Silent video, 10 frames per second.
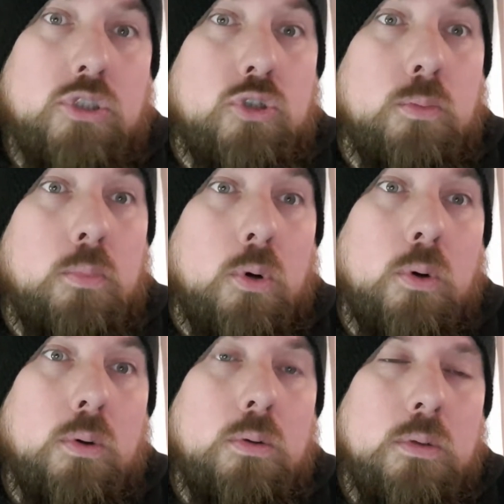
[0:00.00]
some
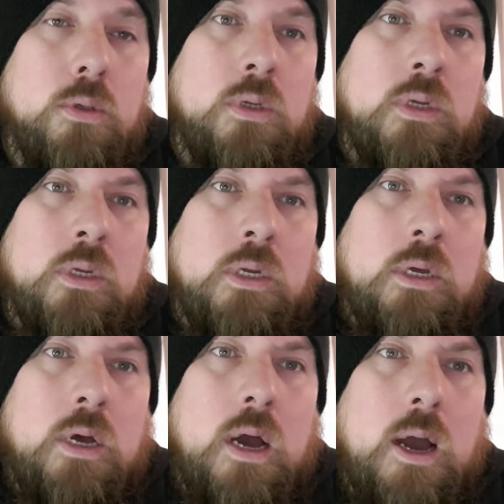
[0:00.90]
more.
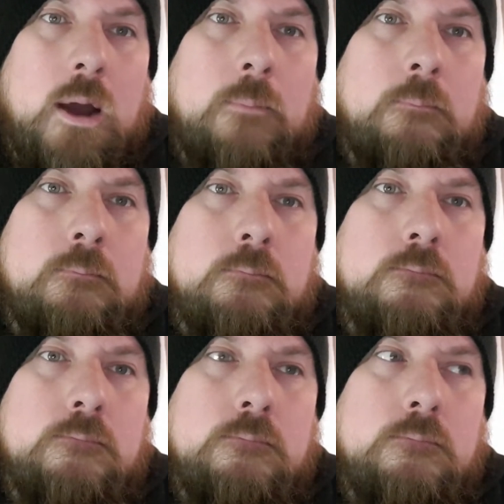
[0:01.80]
And